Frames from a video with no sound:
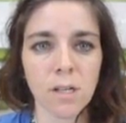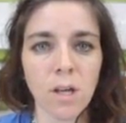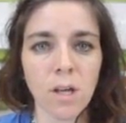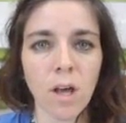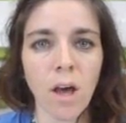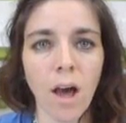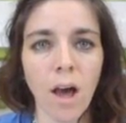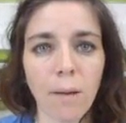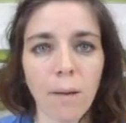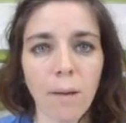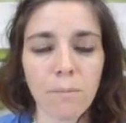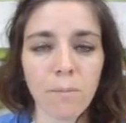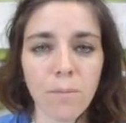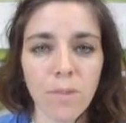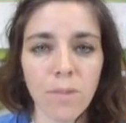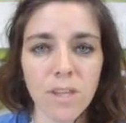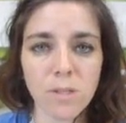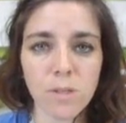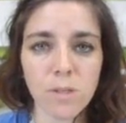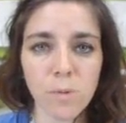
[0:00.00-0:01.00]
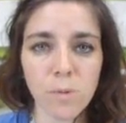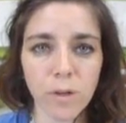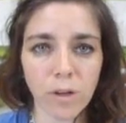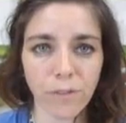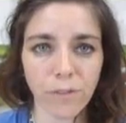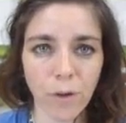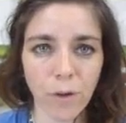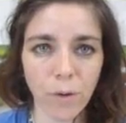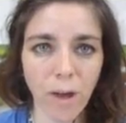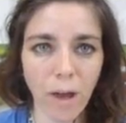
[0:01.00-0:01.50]
Um, this is one of your
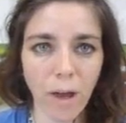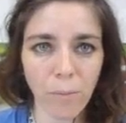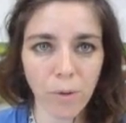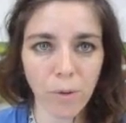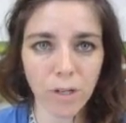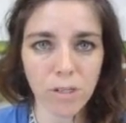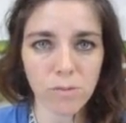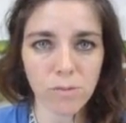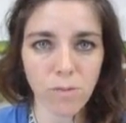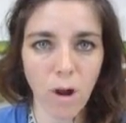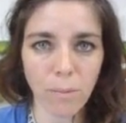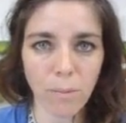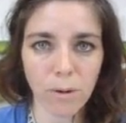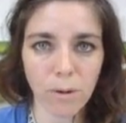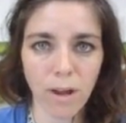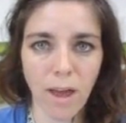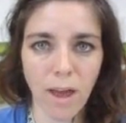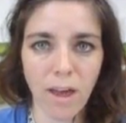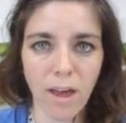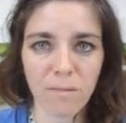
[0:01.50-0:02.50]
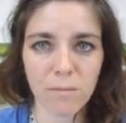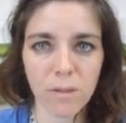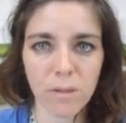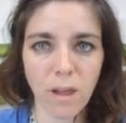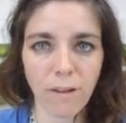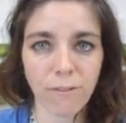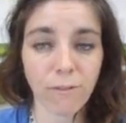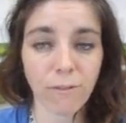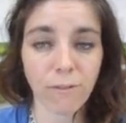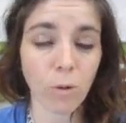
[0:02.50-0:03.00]
vocab words, Robert M.
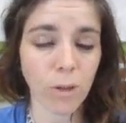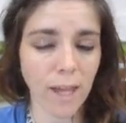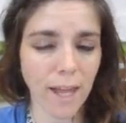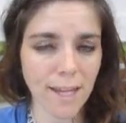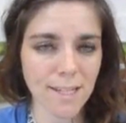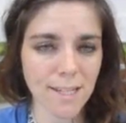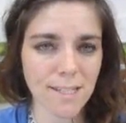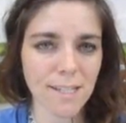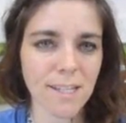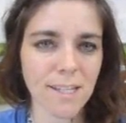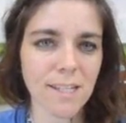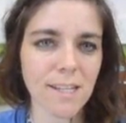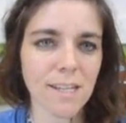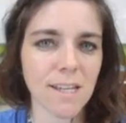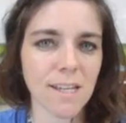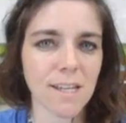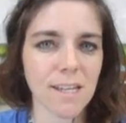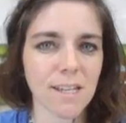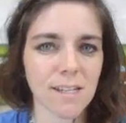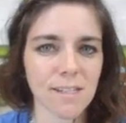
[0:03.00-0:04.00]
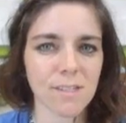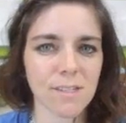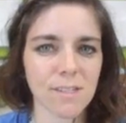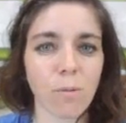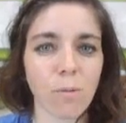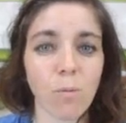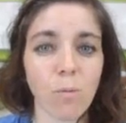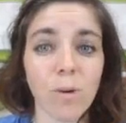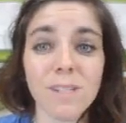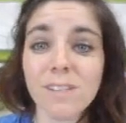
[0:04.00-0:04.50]
La Follette. He is
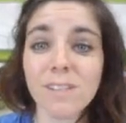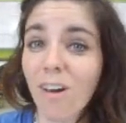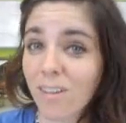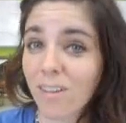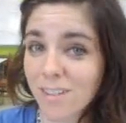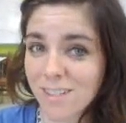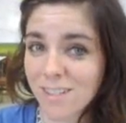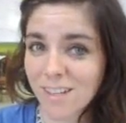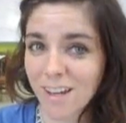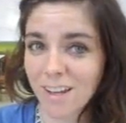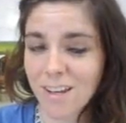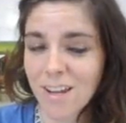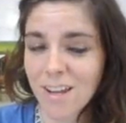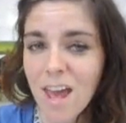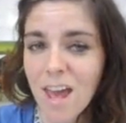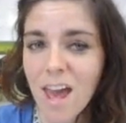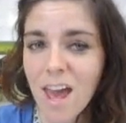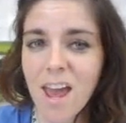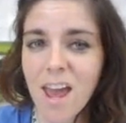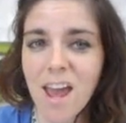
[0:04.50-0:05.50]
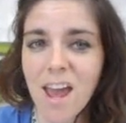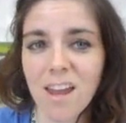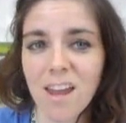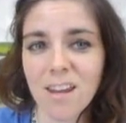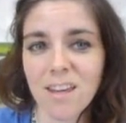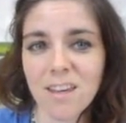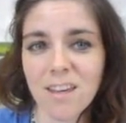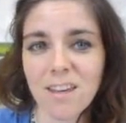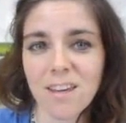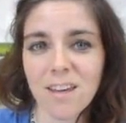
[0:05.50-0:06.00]
from Wisconsin, and
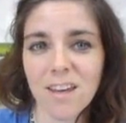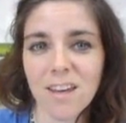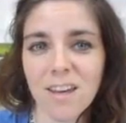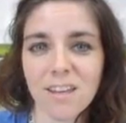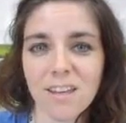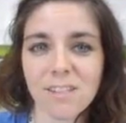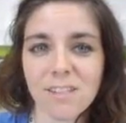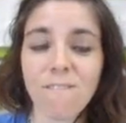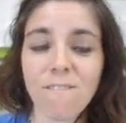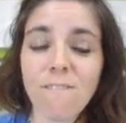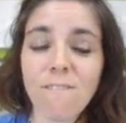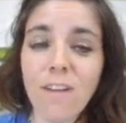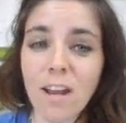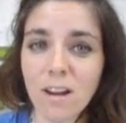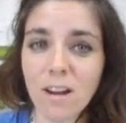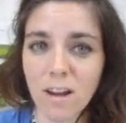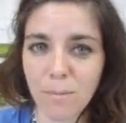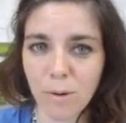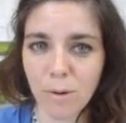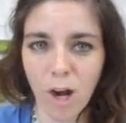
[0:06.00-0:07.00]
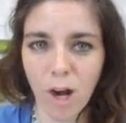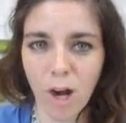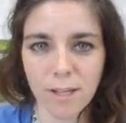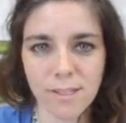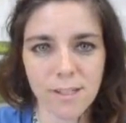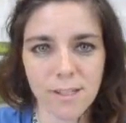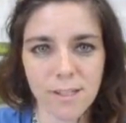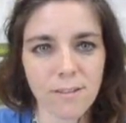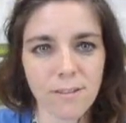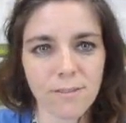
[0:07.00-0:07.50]
he is very
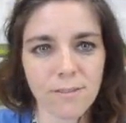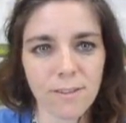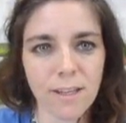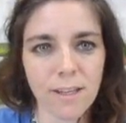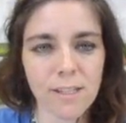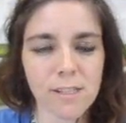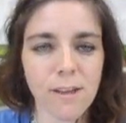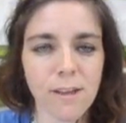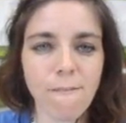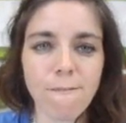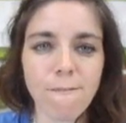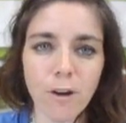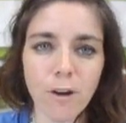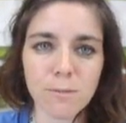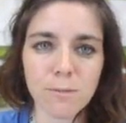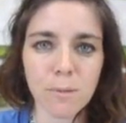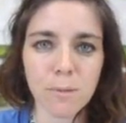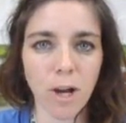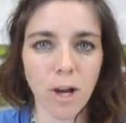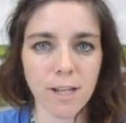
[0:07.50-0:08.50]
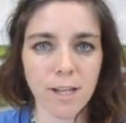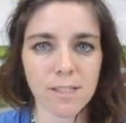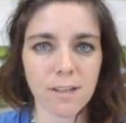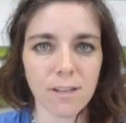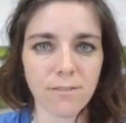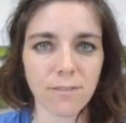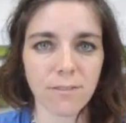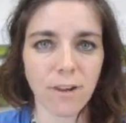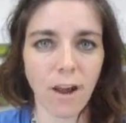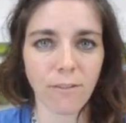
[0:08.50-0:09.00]
progressive. He's the first
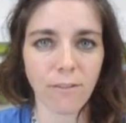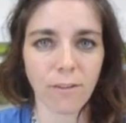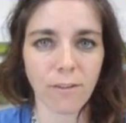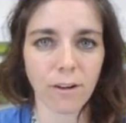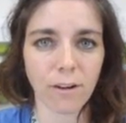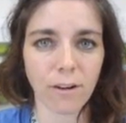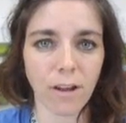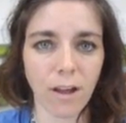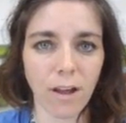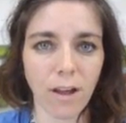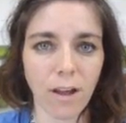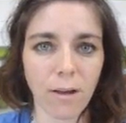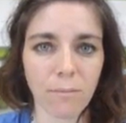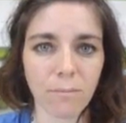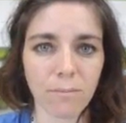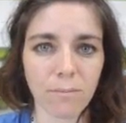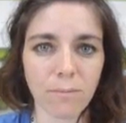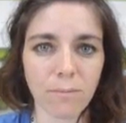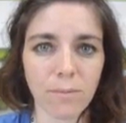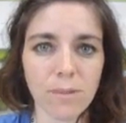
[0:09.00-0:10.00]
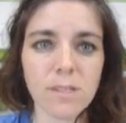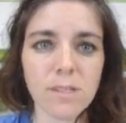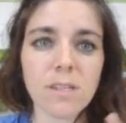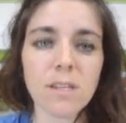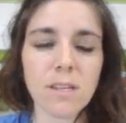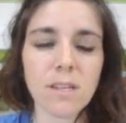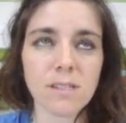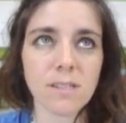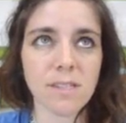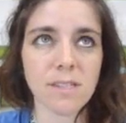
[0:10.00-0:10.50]
progressive governor. Um,
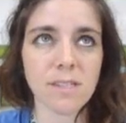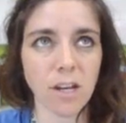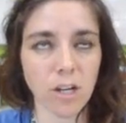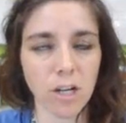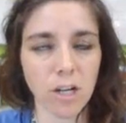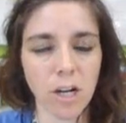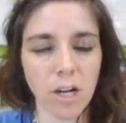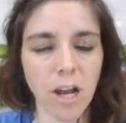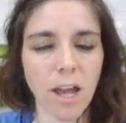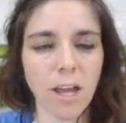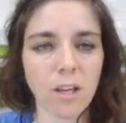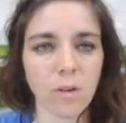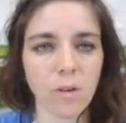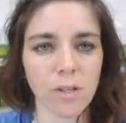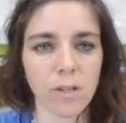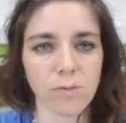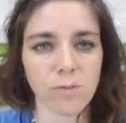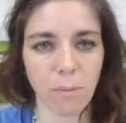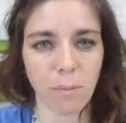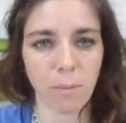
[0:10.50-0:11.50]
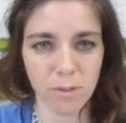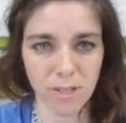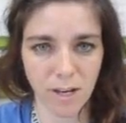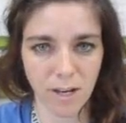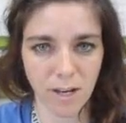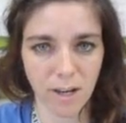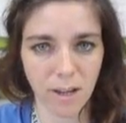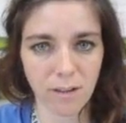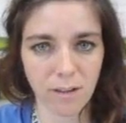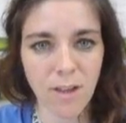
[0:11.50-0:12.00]
he's a senator and a U.S.
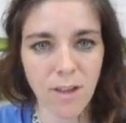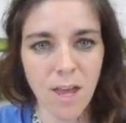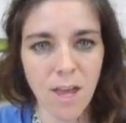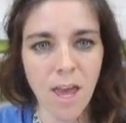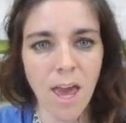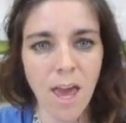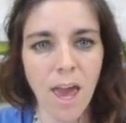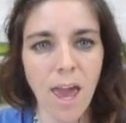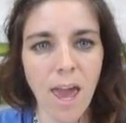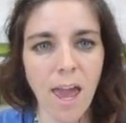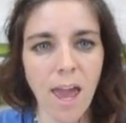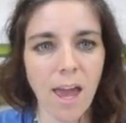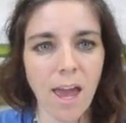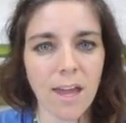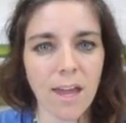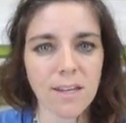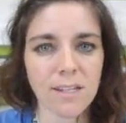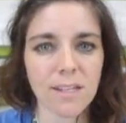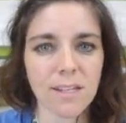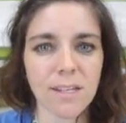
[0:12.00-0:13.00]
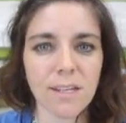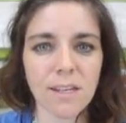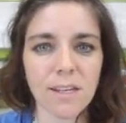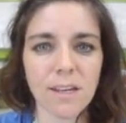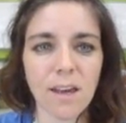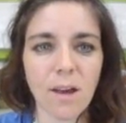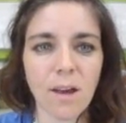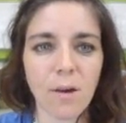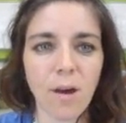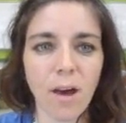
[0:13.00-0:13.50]
representative, and
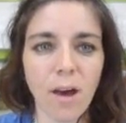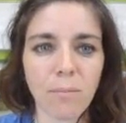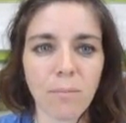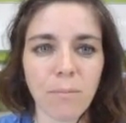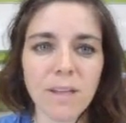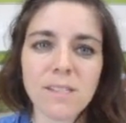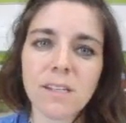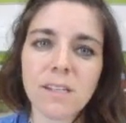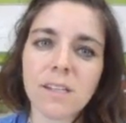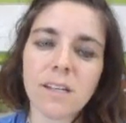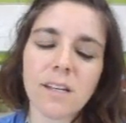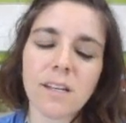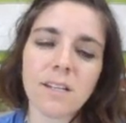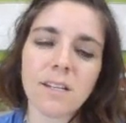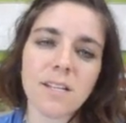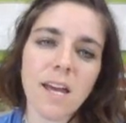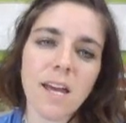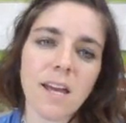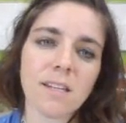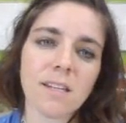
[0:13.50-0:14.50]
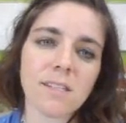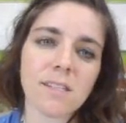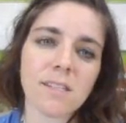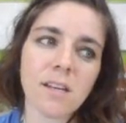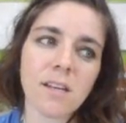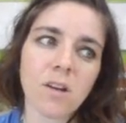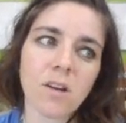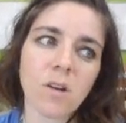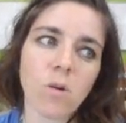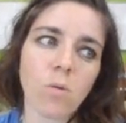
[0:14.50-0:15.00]
he uh, basically takes
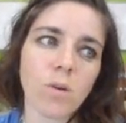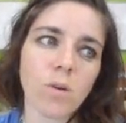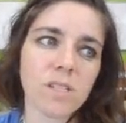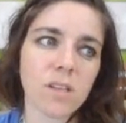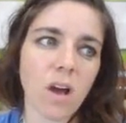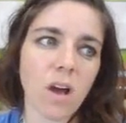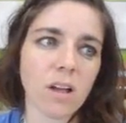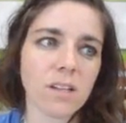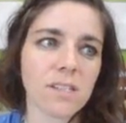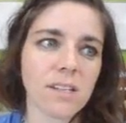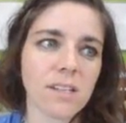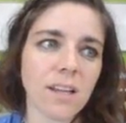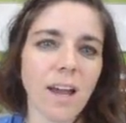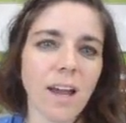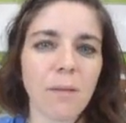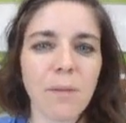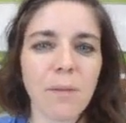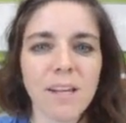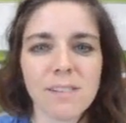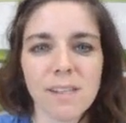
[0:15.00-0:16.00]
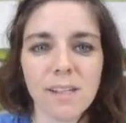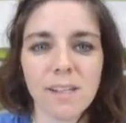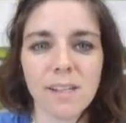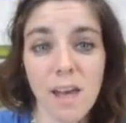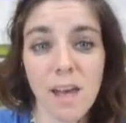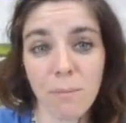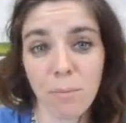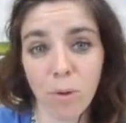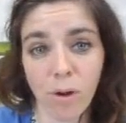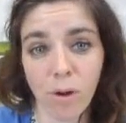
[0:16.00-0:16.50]
Wisconsin and kind of makes the
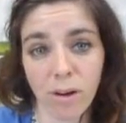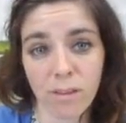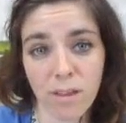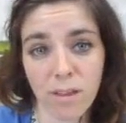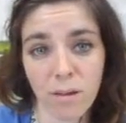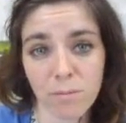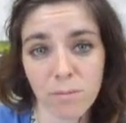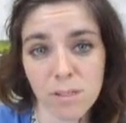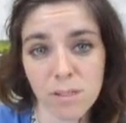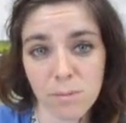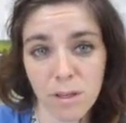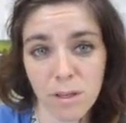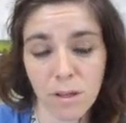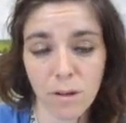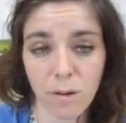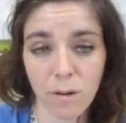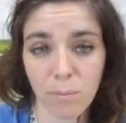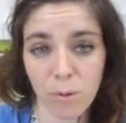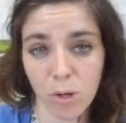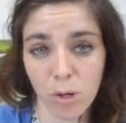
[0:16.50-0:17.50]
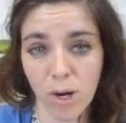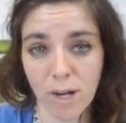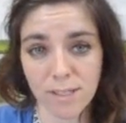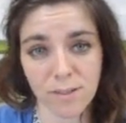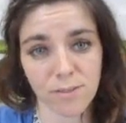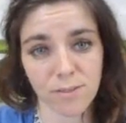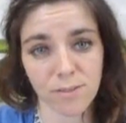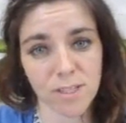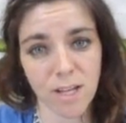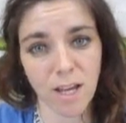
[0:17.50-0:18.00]
example out of them to be a
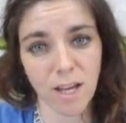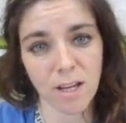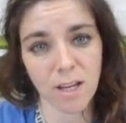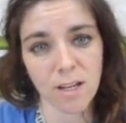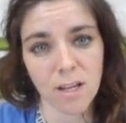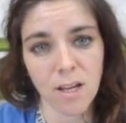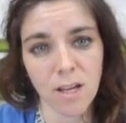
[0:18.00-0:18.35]
progressive state.